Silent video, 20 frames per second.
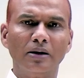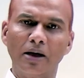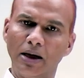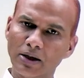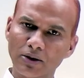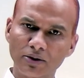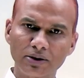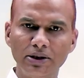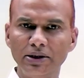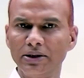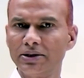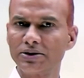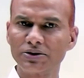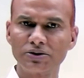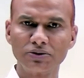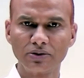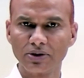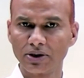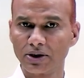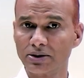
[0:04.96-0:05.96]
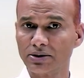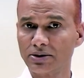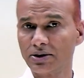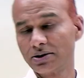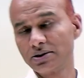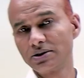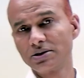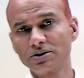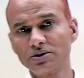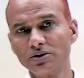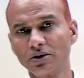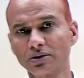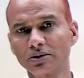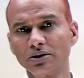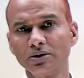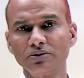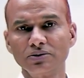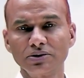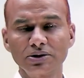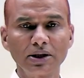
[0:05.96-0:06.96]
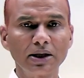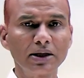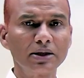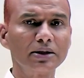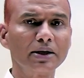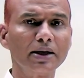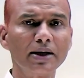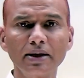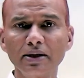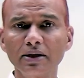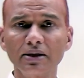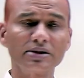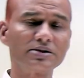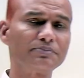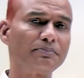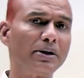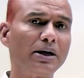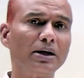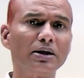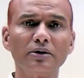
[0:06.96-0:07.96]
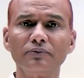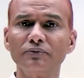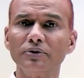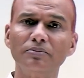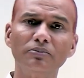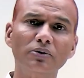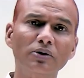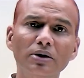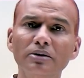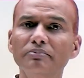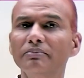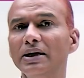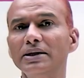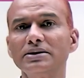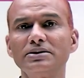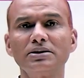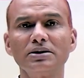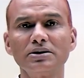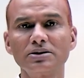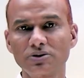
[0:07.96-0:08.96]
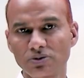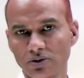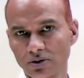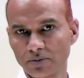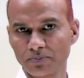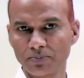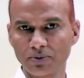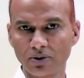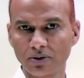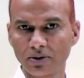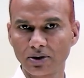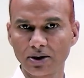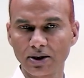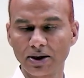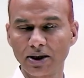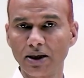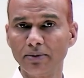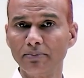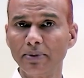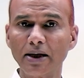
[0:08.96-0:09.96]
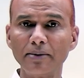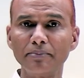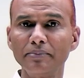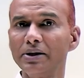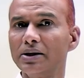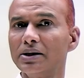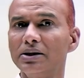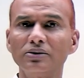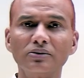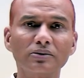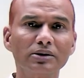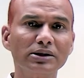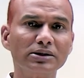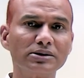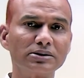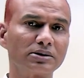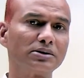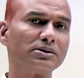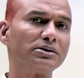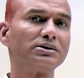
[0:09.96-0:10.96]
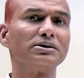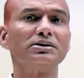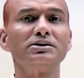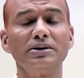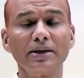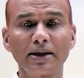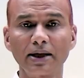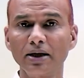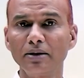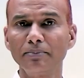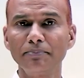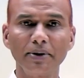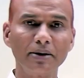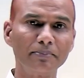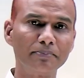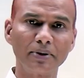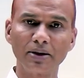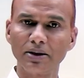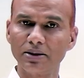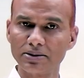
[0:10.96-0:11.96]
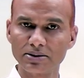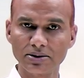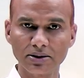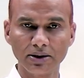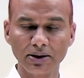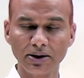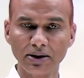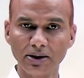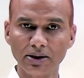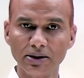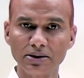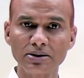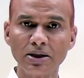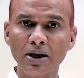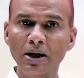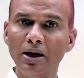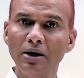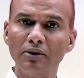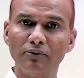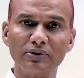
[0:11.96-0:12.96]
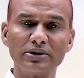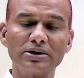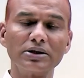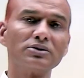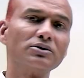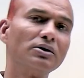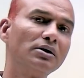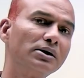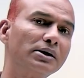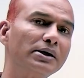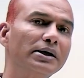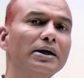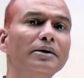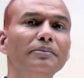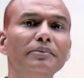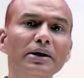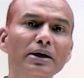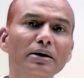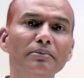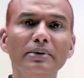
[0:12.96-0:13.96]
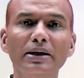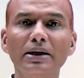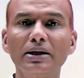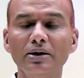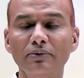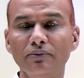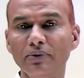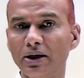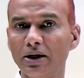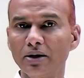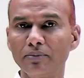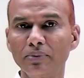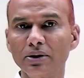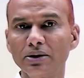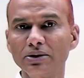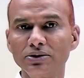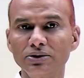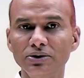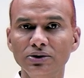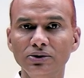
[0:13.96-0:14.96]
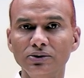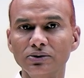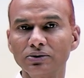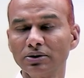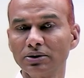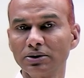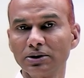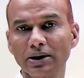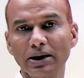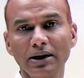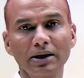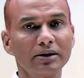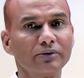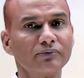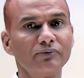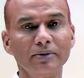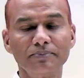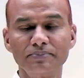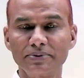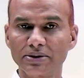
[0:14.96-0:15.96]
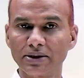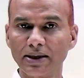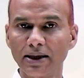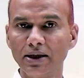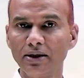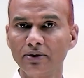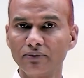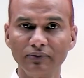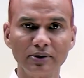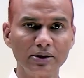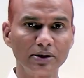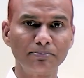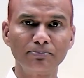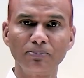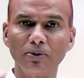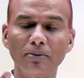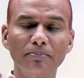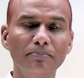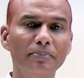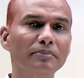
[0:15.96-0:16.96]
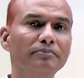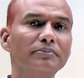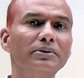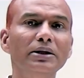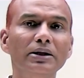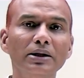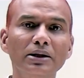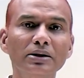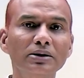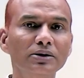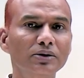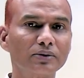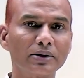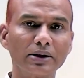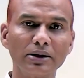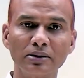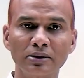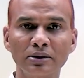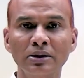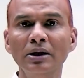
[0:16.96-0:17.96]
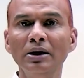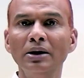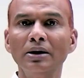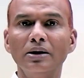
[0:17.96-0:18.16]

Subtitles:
Hello, dear students. This is Dr. Tushar Nair, and as part of the board master's stroke program, I'm here to discuss the second paper in series, which has already been made available to you on the LN website with a pop-up there. You can